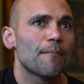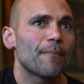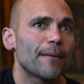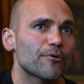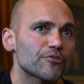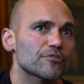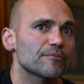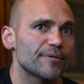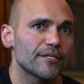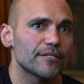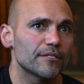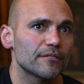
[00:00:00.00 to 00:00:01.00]
my personal
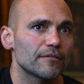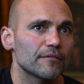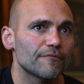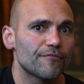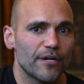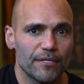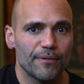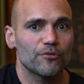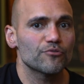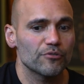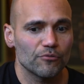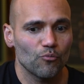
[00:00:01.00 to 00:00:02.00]
opinion for anybody
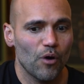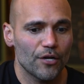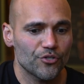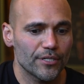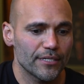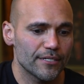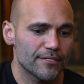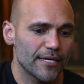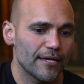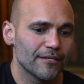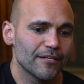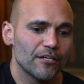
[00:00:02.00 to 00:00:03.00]
who's watching is
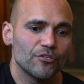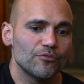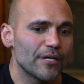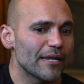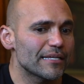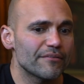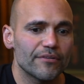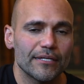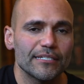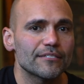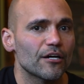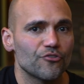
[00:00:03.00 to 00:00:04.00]
that you got to give it at
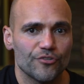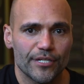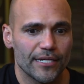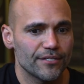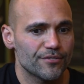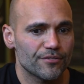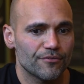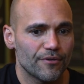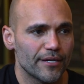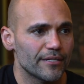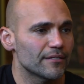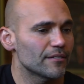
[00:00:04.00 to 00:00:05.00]
least 100 days,
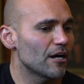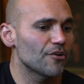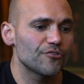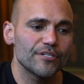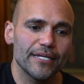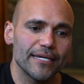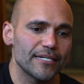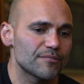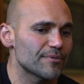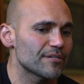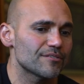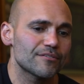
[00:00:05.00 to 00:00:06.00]
right? 100 days,
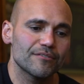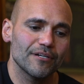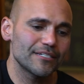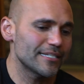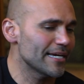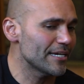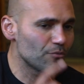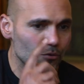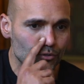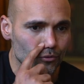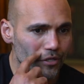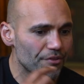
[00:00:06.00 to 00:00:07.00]
because a day you
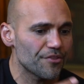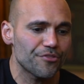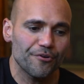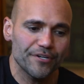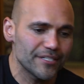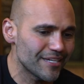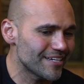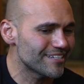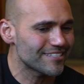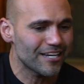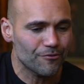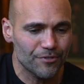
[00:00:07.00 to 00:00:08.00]
won't do nothing, 30
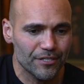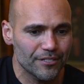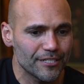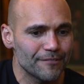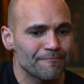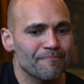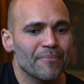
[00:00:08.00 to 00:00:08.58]
days, not really.